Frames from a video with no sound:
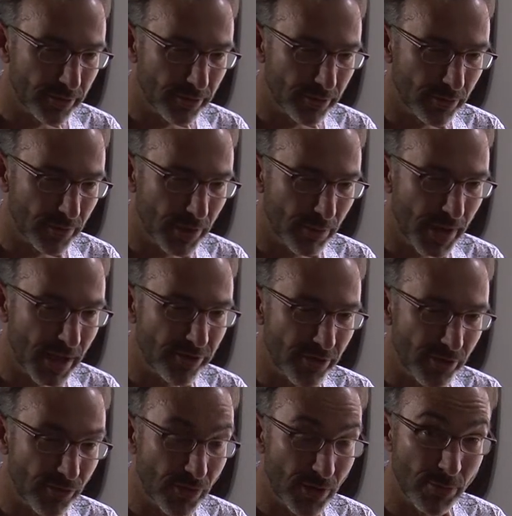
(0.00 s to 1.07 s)
to
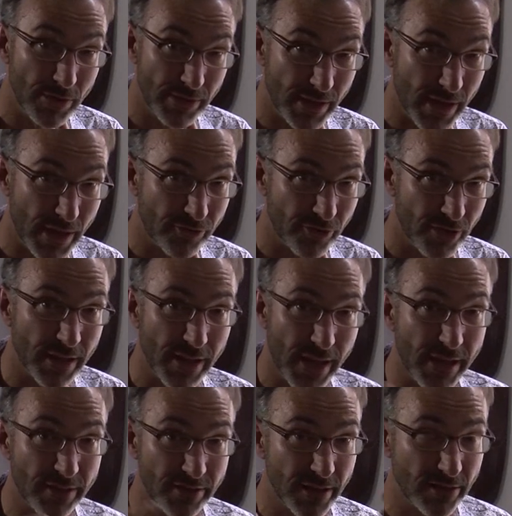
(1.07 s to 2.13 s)
imagine a female that actually
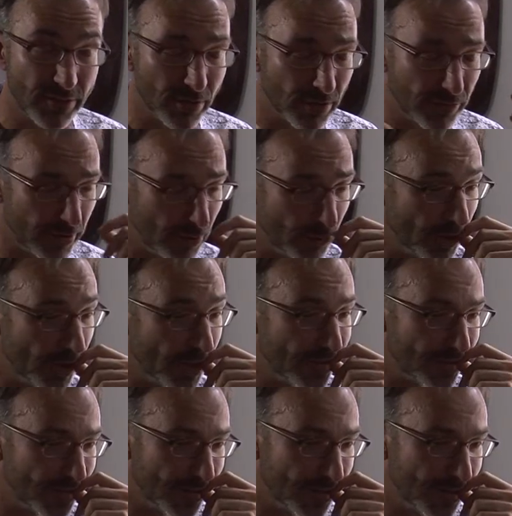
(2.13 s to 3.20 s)
likes that sort of stimulation.